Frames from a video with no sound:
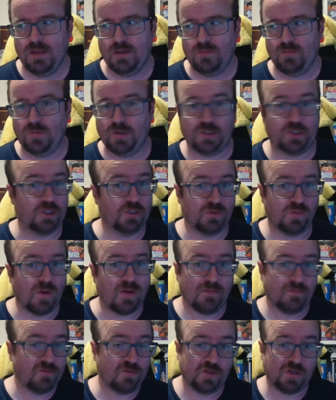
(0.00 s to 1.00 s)
Which is
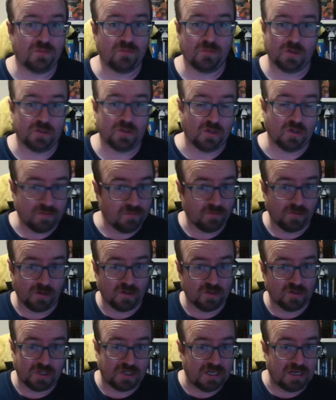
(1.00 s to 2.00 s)
one, for some reason, I didn't
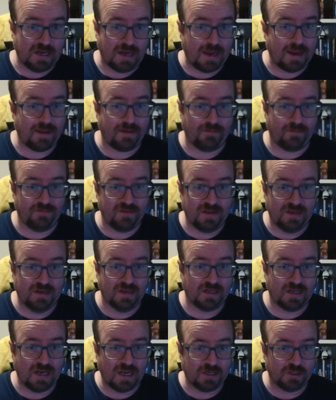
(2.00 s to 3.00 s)
realise I didn't have in the
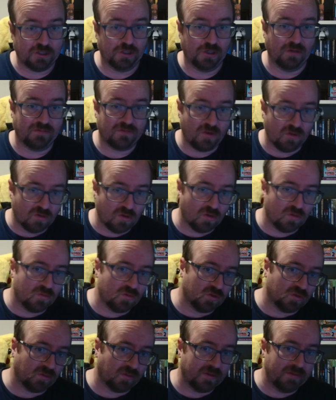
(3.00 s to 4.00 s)
collection. I've got God of War
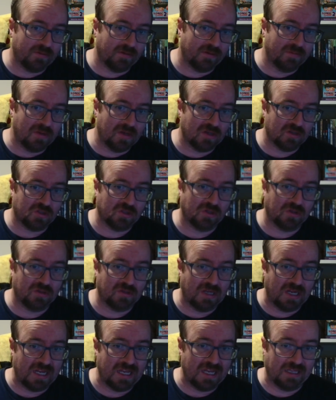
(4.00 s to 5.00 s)
3 Remastered on
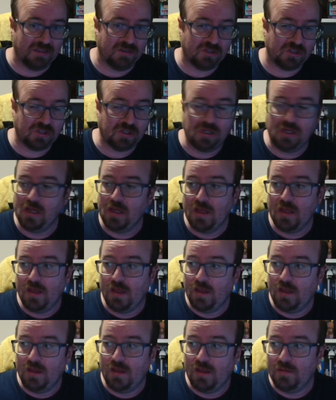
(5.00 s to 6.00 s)
the Hits,
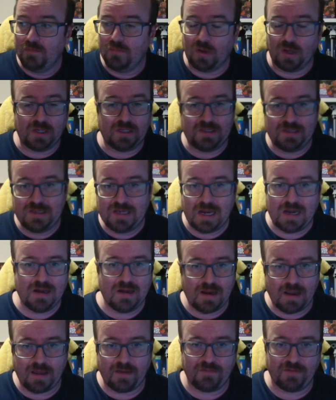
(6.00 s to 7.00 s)
but I
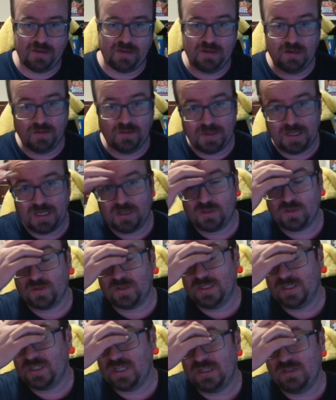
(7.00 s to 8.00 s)
didn't have it in the PS3
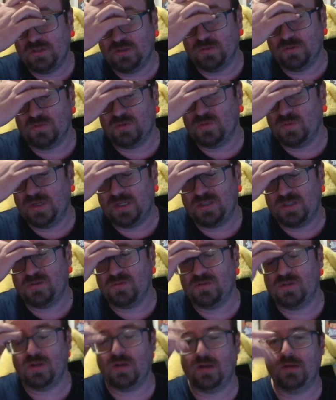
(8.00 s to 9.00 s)
Essentials, which
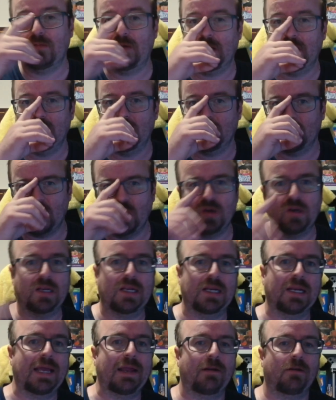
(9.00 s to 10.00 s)
was like one of those kind of
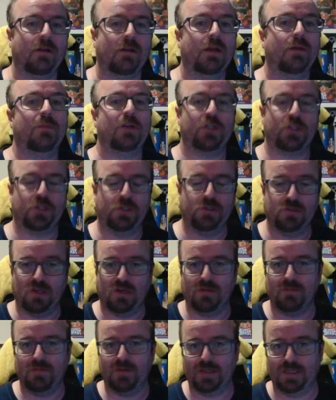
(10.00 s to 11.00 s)
glaring omission
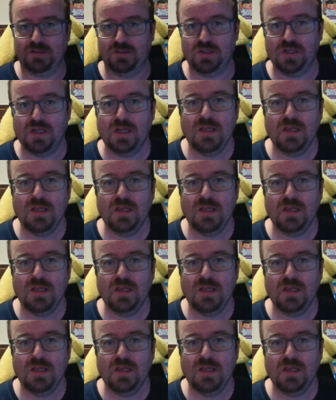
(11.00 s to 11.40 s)
type things.